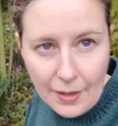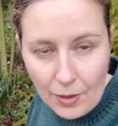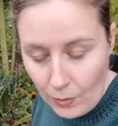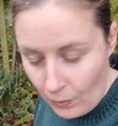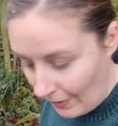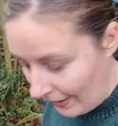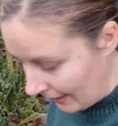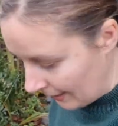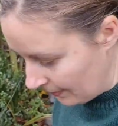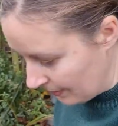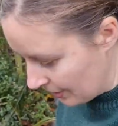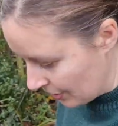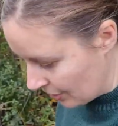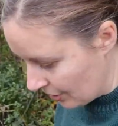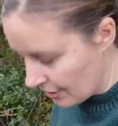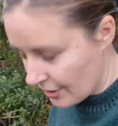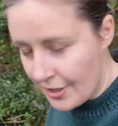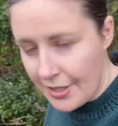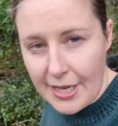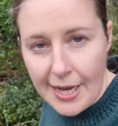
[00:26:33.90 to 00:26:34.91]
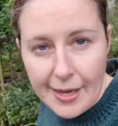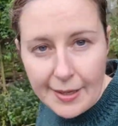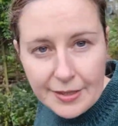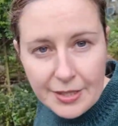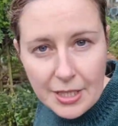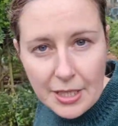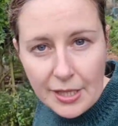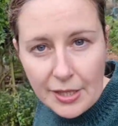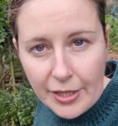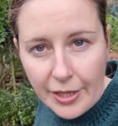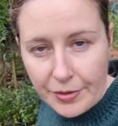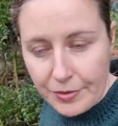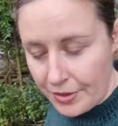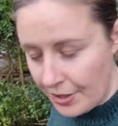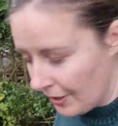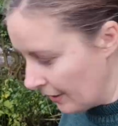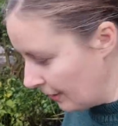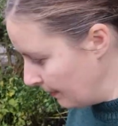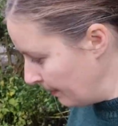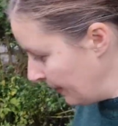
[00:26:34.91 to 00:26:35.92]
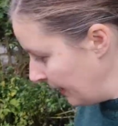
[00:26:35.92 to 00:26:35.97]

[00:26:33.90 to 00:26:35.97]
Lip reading: While I was just digging those up,